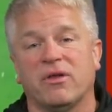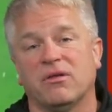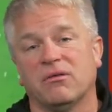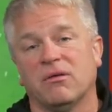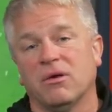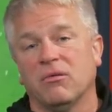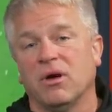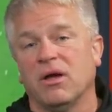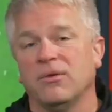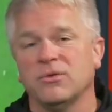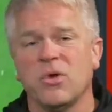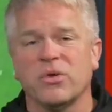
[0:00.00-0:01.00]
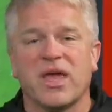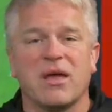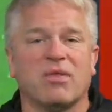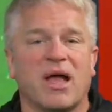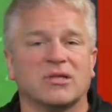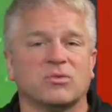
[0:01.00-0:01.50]
And well, there's no
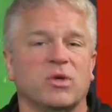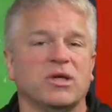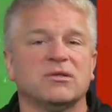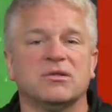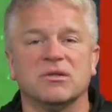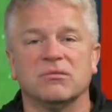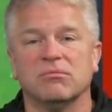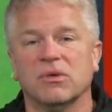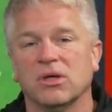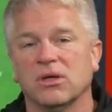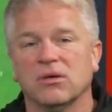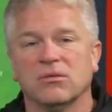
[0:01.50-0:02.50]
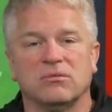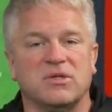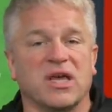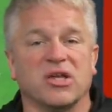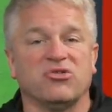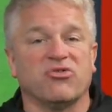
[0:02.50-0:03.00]
game last week to
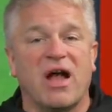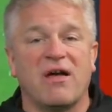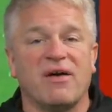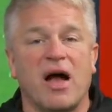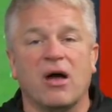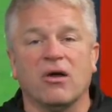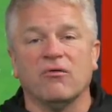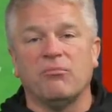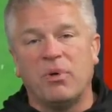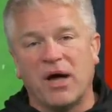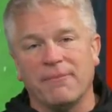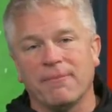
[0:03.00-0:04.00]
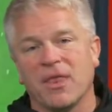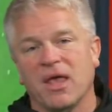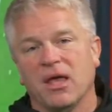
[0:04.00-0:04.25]
take a drive out of, but